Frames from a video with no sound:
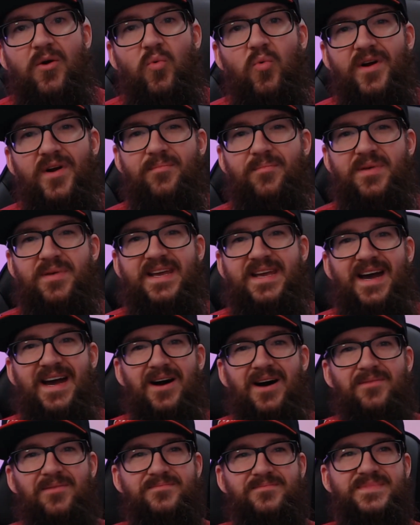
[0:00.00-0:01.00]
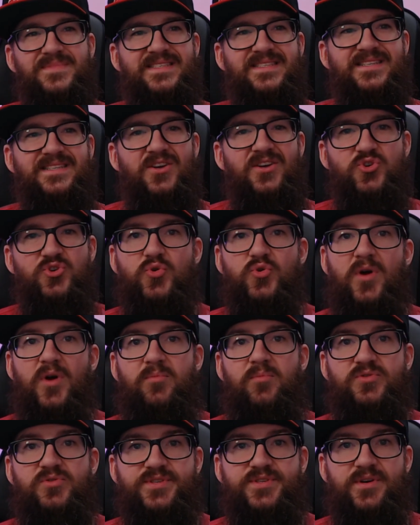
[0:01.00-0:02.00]
Where it becomes
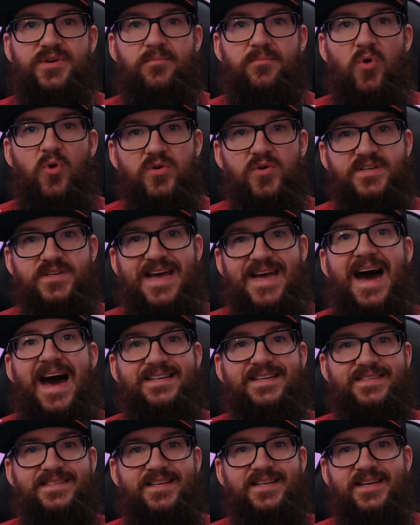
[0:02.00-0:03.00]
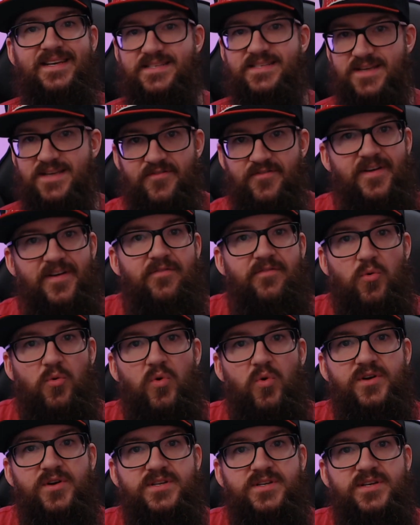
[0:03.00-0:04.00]
troublesome or toxic is our favorite
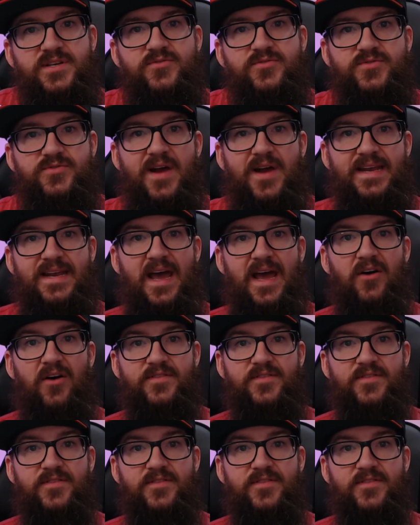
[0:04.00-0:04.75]
word to use right now.